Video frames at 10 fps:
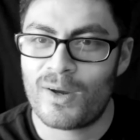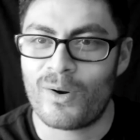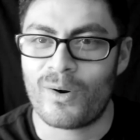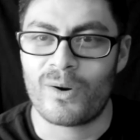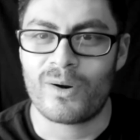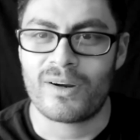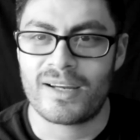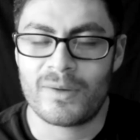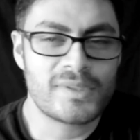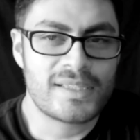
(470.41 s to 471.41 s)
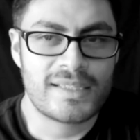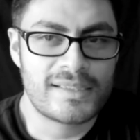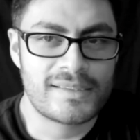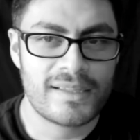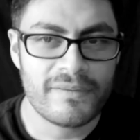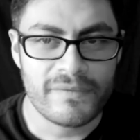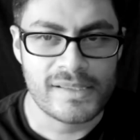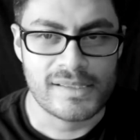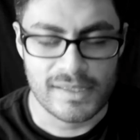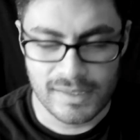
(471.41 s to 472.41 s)
or it was in its
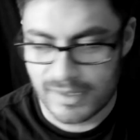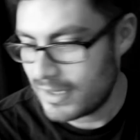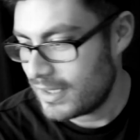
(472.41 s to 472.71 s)
infancy.